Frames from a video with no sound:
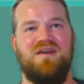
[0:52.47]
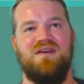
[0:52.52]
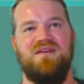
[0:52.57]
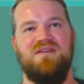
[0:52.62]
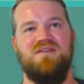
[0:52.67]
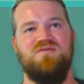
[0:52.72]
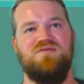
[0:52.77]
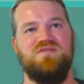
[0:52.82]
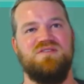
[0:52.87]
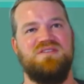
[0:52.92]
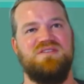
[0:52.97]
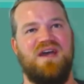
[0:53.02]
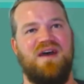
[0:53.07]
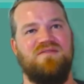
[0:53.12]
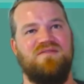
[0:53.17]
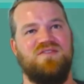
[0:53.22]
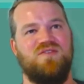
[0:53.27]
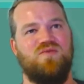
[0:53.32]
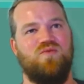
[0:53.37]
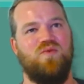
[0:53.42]
You just have
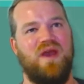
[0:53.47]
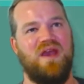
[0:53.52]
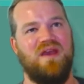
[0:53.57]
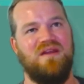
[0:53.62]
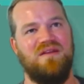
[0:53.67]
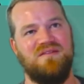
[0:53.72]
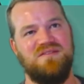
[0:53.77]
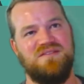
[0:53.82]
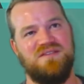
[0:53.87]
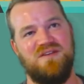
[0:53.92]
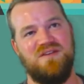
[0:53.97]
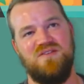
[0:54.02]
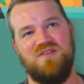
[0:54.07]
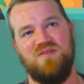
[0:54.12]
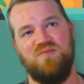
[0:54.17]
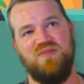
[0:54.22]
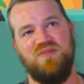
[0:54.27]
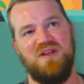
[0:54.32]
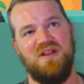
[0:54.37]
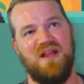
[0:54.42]
to wait until you
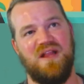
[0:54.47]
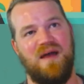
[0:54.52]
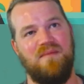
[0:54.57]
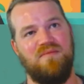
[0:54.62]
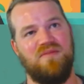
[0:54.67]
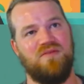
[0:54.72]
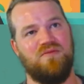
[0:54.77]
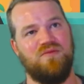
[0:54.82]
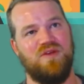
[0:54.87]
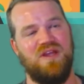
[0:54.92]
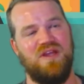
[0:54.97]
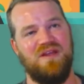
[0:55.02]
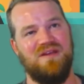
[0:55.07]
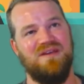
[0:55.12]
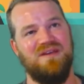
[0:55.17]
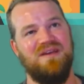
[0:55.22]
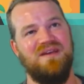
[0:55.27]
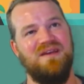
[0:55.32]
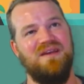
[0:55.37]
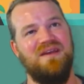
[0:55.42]
complete lab 3.
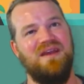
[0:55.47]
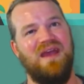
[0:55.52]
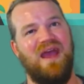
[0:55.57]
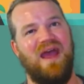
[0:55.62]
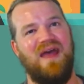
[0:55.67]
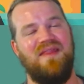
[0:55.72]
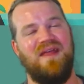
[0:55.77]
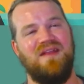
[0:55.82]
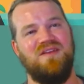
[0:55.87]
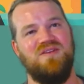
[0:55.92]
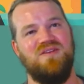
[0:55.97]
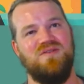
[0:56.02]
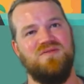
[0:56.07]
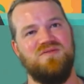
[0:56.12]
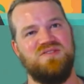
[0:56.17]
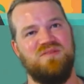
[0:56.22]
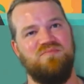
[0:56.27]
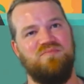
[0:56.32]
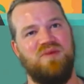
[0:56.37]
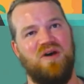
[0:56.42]
And then you use
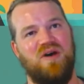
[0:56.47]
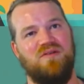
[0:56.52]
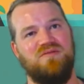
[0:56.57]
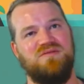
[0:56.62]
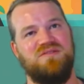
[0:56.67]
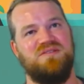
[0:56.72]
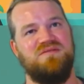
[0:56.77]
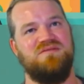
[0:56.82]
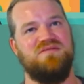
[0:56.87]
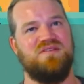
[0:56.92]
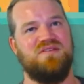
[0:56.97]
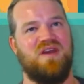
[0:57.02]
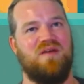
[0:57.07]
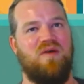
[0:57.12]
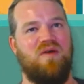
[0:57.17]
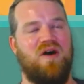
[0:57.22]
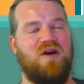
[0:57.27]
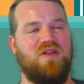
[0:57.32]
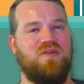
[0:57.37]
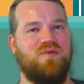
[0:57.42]
the boat to come
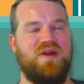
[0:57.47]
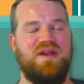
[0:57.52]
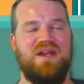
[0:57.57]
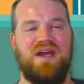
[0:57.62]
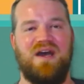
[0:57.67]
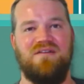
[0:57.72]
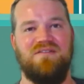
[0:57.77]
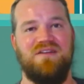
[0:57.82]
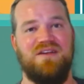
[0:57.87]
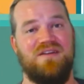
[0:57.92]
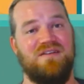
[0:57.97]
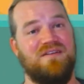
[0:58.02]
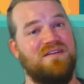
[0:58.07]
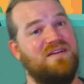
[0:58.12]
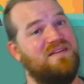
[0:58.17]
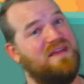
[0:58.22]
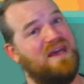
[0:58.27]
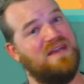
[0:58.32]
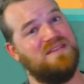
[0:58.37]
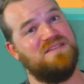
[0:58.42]
all the way down here.
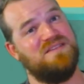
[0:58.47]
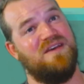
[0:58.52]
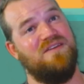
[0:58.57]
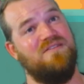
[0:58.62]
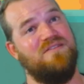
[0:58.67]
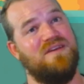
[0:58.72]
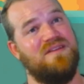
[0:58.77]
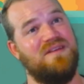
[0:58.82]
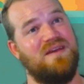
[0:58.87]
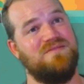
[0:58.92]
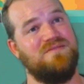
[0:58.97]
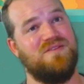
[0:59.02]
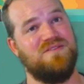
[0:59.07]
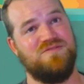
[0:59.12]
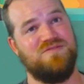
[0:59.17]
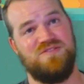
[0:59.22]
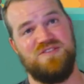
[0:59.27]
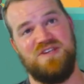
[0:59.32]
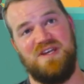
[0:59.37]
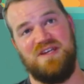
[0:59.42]
And that's how you get that treasure
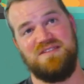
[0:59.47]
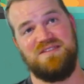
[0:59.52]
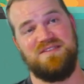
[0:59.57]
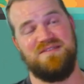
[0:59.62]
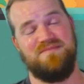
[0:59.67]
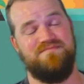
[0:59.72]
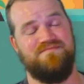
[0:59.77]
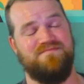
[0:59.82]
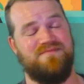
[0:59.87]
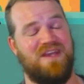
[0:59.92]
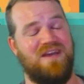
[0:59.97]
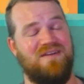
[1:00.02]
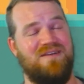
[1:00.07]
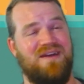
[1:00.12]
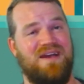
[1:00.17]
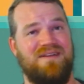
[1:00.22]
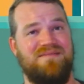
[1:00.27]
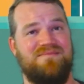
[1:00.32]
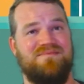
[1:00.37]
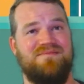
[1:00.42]
chest. All right.